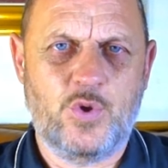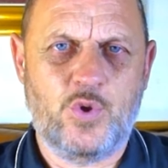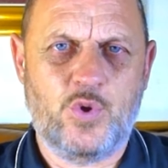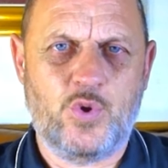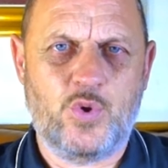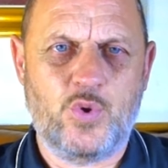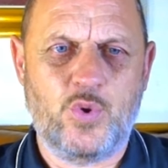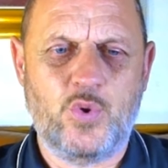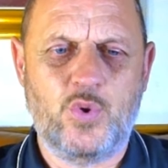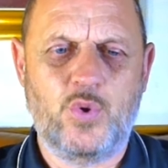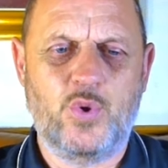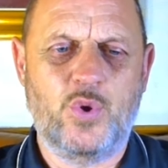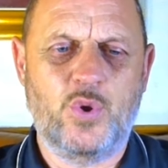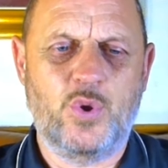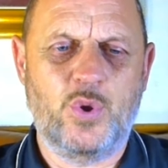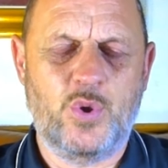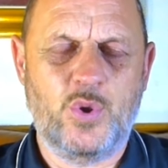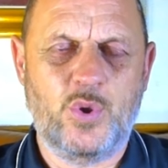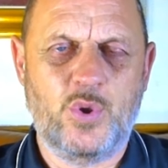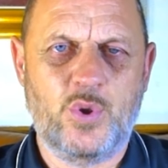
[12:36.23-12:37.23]
to
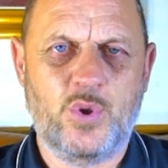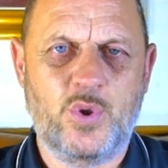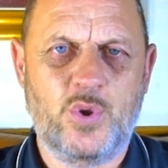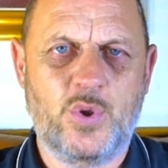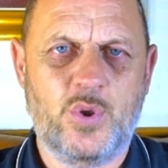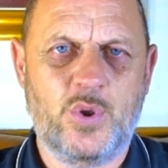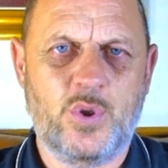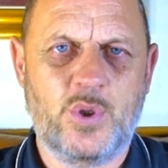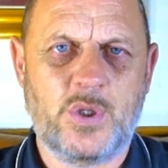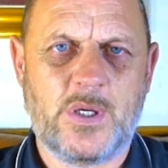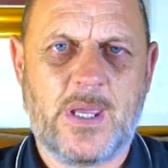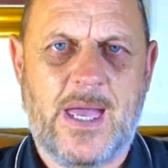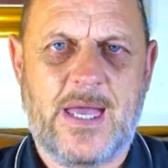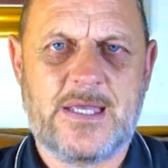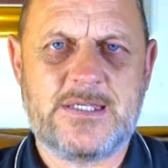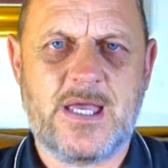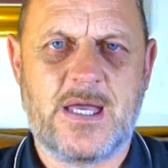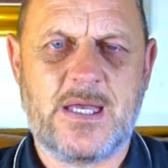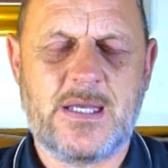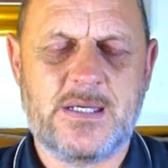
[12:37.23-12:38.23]

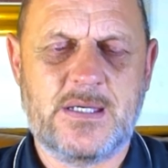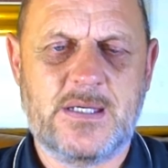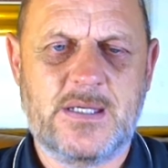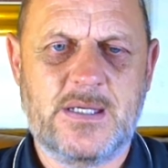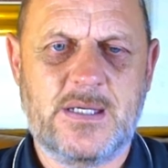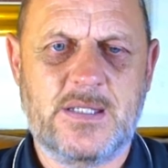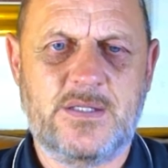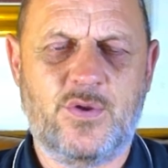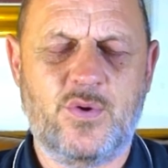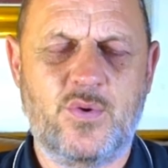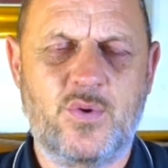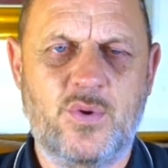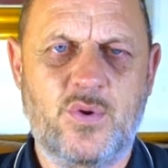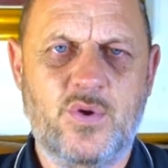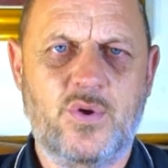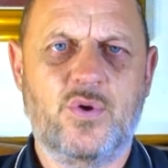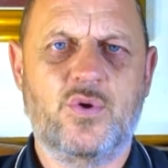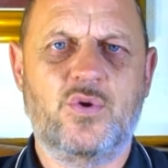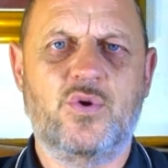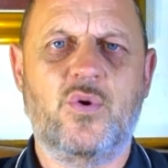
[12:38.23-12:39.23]
Gaza and to
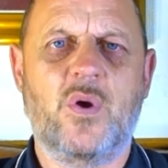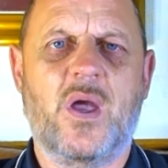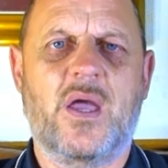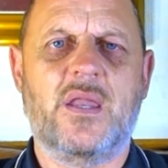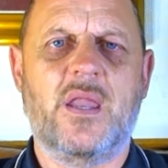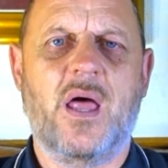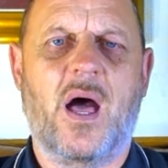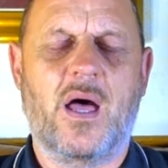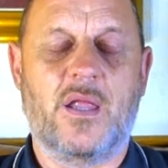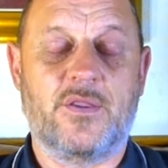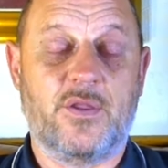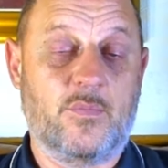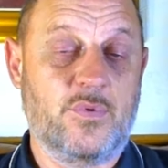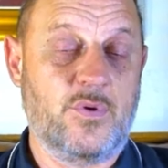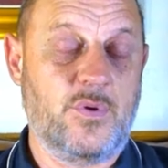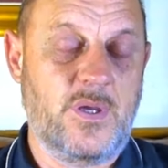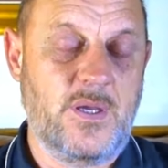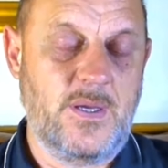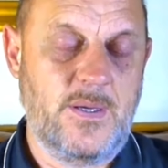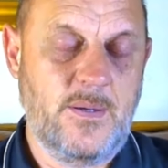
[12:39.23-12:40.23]

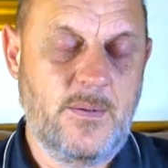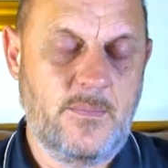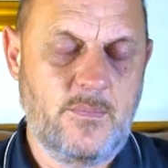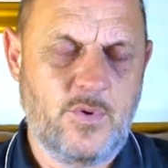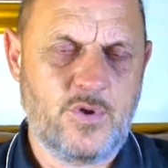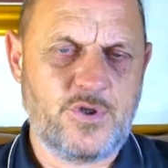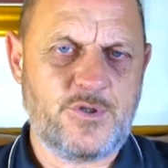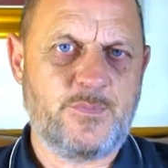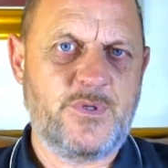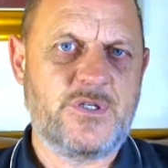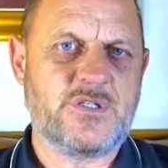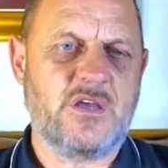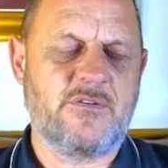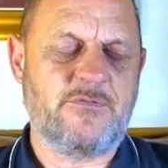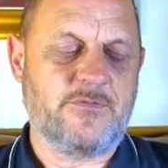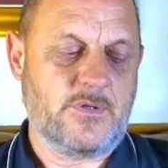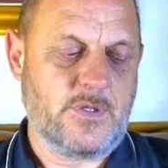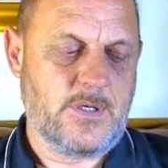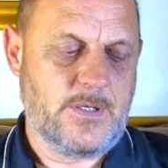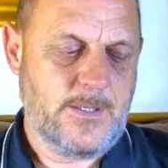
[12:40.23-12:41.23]
UNRWA more
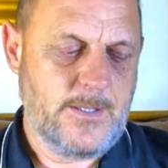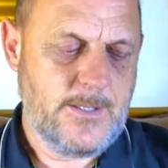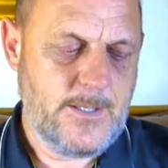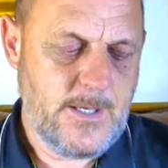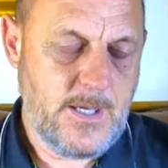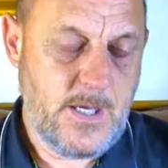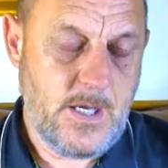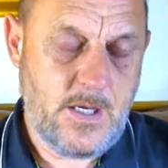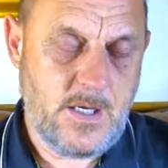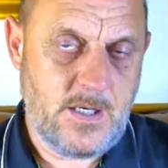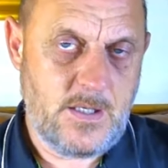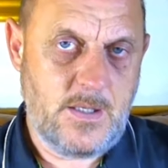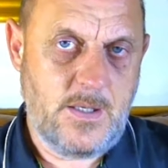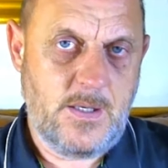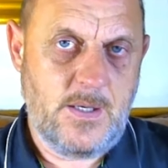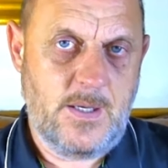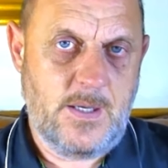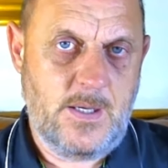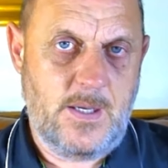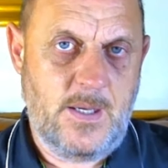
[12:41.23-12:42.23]
specifically.
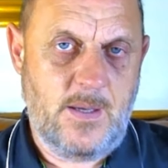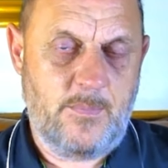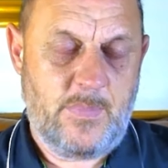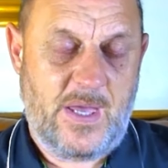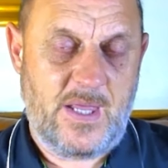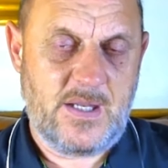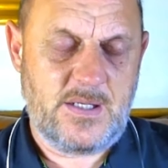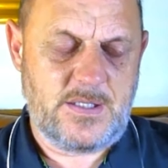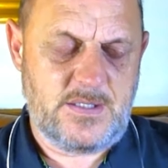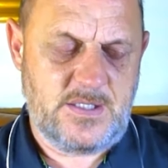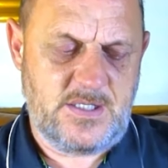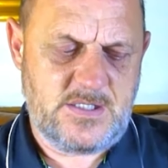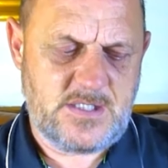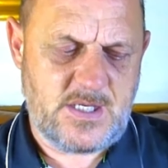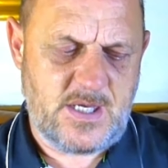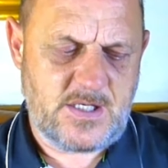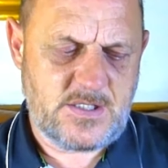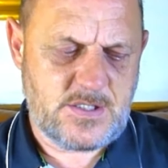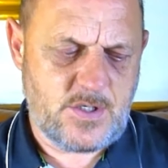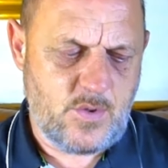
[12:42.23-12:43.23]
Apparently these
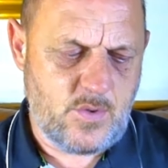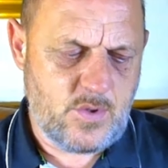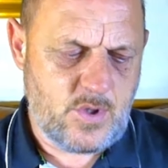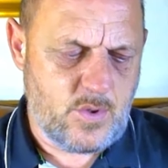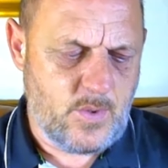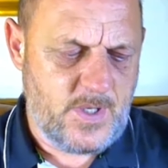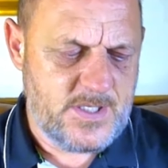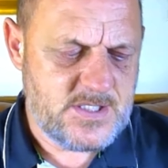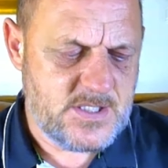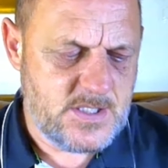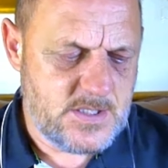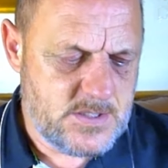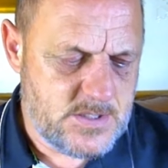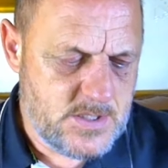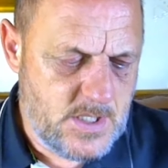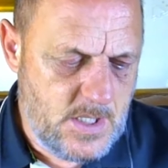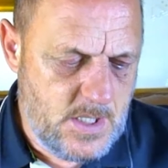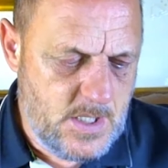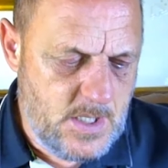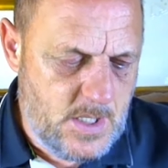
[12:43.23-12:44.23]
things are all coincidence.
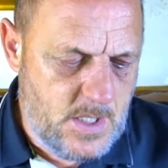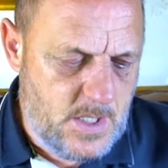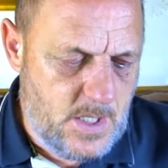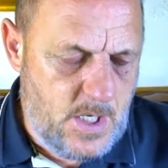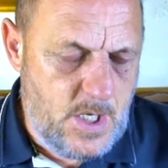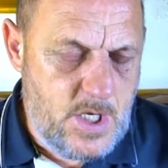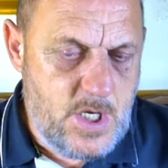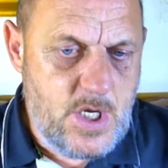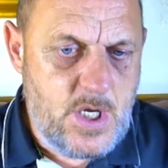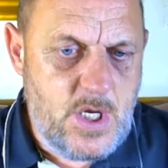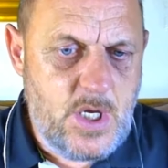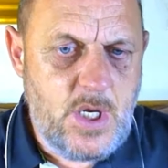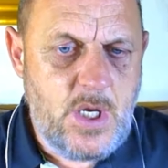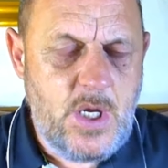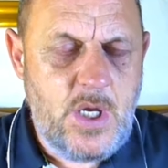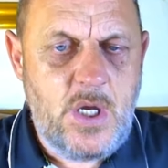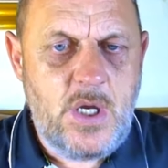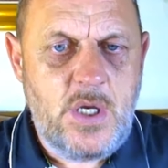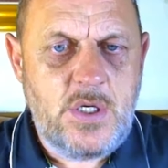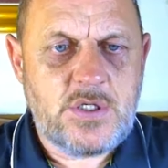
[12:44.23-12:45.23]

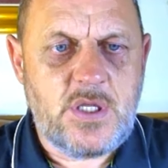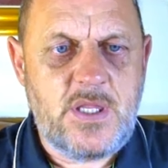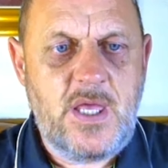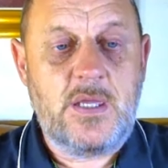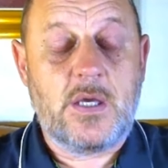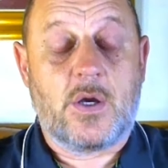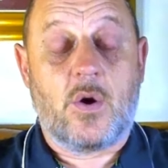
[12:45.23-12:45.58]
So there you